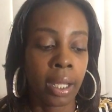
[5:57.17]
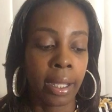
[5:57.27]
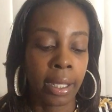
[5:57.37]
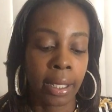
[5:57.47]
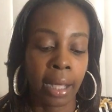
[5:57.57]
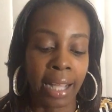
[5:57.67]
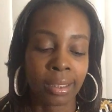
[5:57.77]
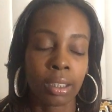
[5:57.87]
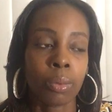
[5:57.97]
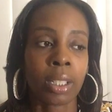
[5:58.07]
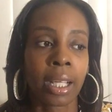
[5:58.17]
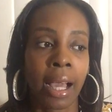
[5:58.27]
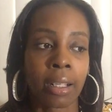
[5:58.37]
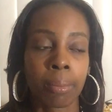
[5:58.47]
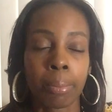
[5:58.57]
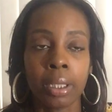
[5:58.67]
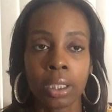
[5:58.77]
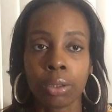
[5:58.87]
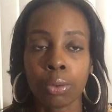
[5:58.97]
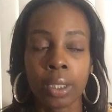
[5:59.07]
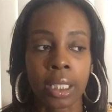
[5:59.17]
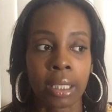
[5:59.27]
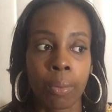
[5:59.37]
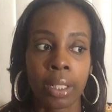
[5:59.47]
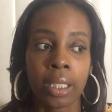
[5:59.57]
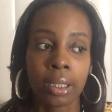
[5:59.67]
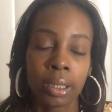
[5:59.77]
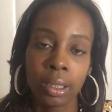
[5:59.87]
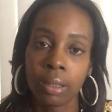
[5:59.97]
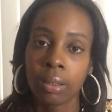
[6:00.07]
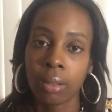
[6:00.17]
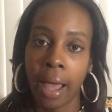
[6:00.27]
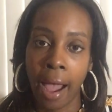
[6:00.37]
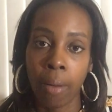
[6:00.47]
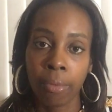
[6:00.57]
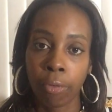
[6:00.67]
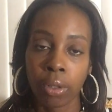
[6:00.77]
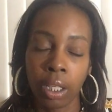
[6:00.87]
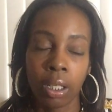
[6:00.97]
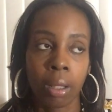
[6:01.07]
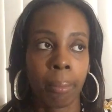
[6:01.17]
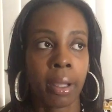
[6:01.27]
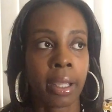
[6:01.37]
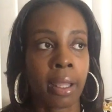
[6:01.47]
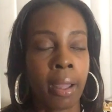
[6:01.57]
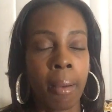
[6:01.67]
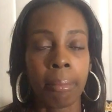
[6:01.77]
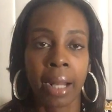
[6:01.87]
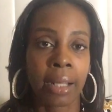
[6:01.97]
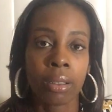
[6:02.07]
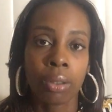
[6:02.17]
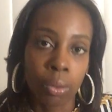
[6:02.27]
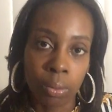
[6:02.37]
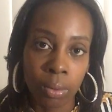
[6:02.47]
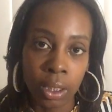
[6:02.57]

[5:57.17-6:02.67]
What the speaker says: and I still want to kind of push through it because I want to get these out before the end of the month. But I knew